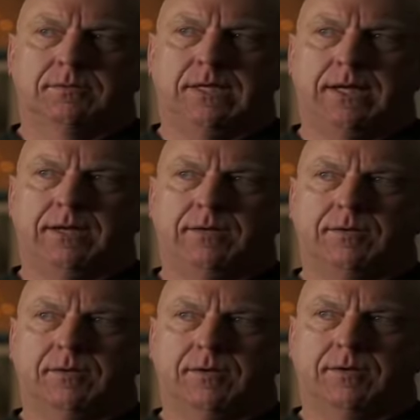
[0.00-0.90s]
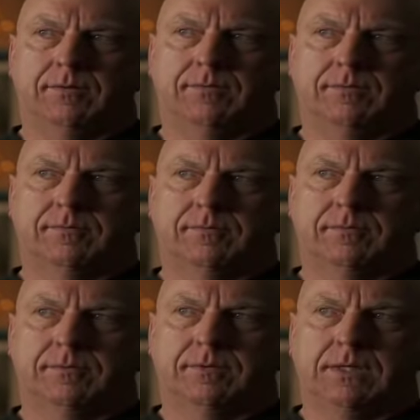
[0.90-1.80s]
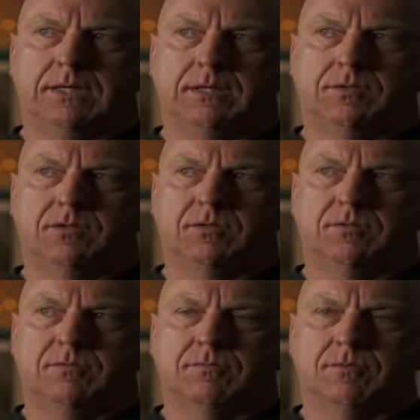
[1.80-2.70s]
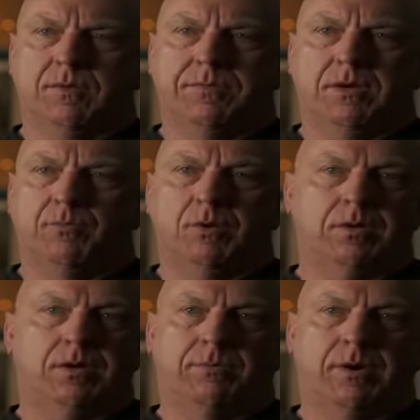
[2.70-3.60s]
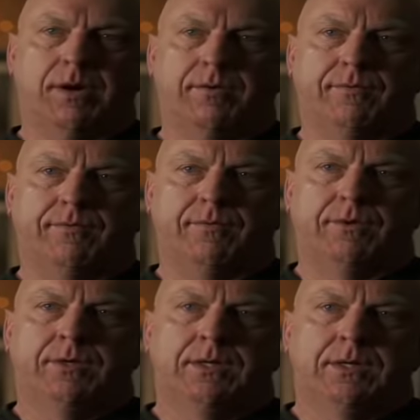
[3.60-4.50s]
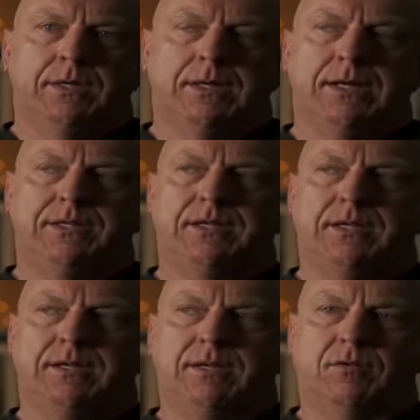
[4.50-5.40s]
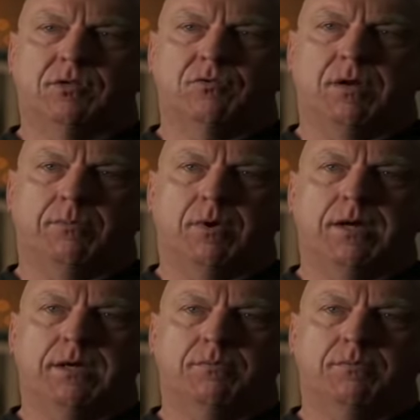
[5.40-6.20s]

and uh, is something I'm really not proud of. It did illustrate a breaking